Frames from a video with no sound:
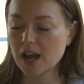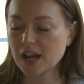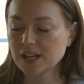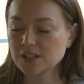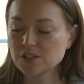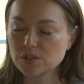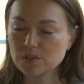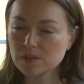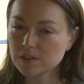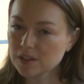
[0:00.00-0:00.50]
I
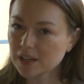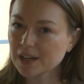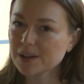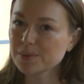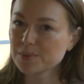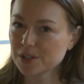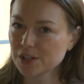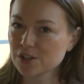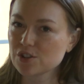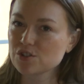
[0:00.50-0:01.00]
do think I
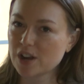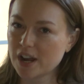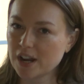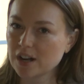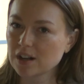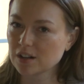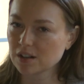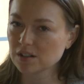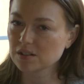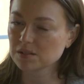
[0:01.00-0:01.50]
want to try
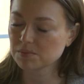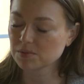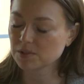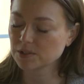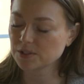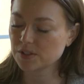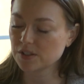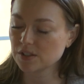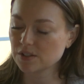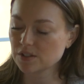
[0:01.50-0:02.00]
her herb
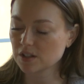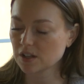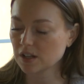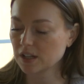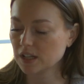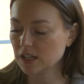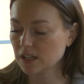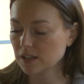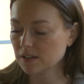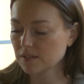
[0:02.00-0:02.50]
roasted
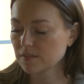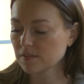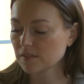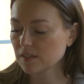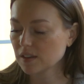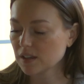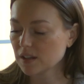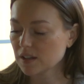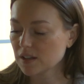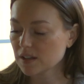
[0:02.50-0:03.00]
turkey,
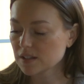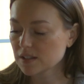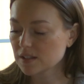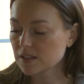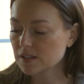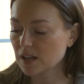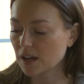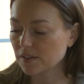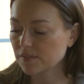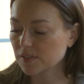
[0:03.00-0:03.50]

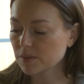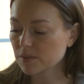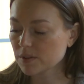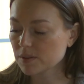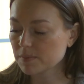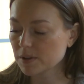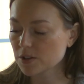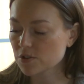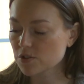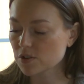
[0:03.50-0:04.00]
stuffing
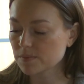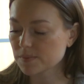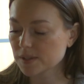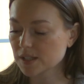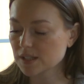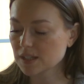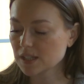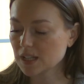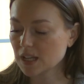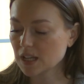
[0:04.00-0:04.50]
with mushrooms
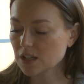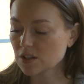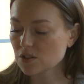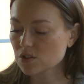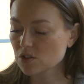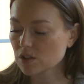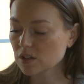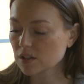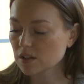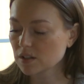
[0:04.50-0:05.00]
and
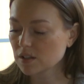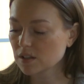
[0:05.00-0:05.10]
sage,